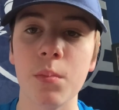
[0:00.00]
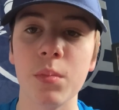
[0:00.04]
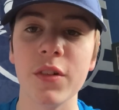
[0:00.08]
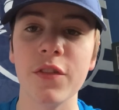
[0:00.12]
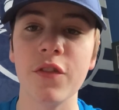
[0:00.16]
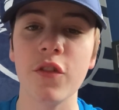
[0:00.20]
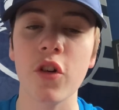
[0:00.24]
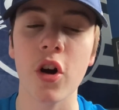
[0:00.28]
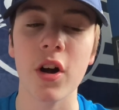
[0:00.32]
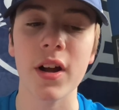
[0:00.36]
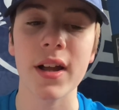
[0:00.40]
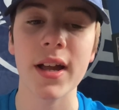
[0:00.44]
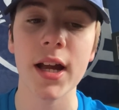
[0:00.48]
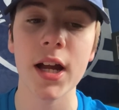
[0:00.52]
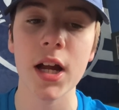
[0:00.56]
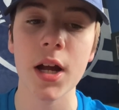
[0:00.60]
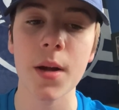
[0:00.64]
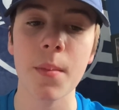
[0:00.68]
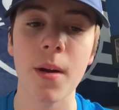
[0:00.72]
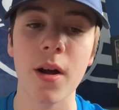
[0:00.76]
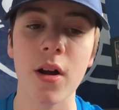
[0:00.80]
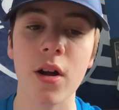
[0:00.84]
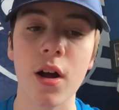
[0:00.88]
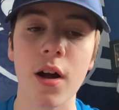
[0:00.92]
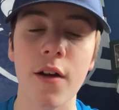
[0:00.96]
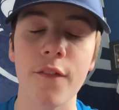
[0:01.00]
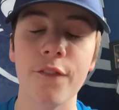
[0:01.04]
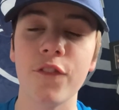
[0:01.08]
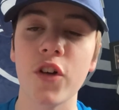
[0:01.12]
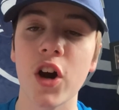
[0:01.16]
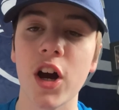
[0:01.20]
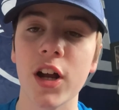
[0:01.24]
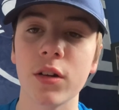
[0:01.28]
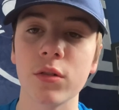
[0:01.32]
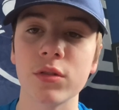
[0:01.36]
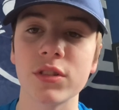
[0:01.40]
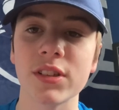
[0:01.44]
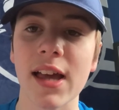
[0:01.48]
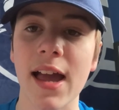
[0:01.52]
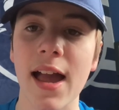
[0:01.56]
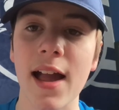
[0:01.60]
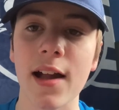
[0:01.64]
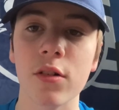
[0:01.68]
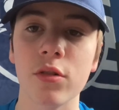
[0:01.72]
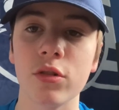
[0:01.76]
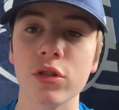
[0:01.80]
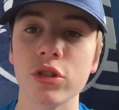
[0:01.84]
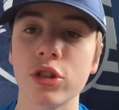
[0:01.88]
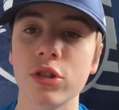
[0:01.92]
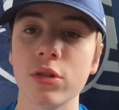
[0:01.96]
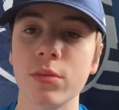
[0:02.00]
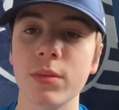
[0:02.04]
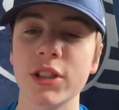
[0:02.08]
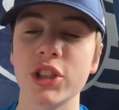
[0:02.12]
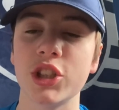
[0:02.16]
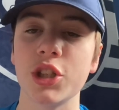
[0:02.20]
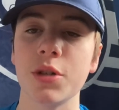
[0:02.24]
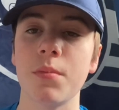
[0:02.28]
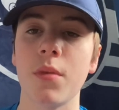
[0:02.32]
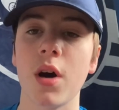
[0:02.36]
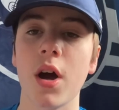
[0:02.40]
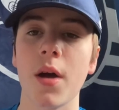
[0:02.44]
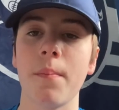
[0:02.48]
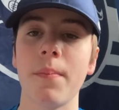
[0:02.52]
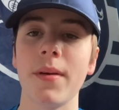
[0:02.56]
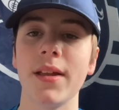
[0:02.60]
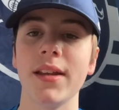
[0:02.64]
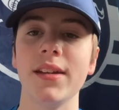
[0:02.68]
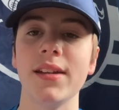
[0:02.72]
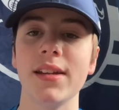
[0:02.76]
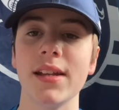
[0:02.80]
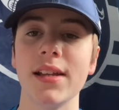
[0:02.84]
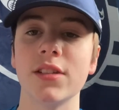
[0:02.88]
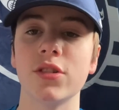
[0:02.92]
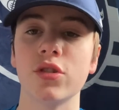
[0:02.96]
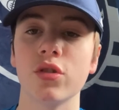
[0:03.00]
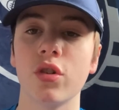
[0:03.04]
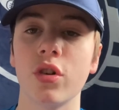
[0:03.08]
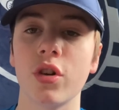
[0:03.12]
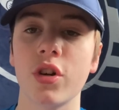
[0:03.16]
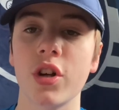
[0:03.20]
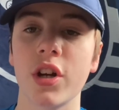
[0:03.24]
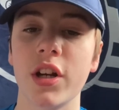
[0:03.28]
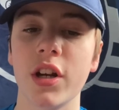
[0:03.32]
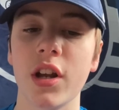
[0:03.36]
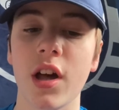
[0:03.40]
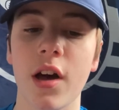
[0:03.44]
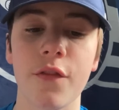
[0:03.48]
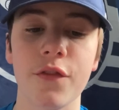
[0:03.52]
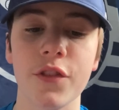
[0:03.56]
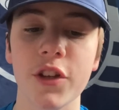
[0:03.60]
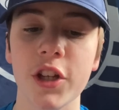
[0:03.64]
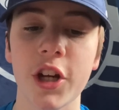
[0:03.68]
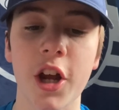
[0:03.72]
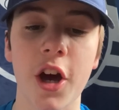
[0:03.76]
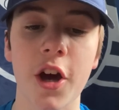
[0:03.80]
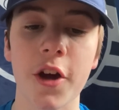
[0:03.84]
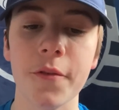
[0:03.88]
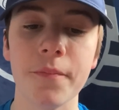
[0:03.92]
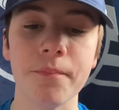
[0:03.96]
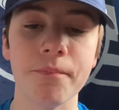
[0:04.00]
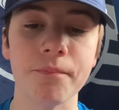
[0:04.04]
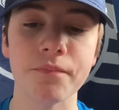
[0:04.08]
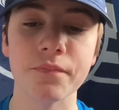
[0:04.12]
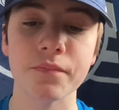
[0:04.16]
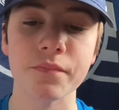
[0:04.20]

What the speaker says: We've got a Carabao Cup final to hang on to, which in my opinion is not good enough, you know.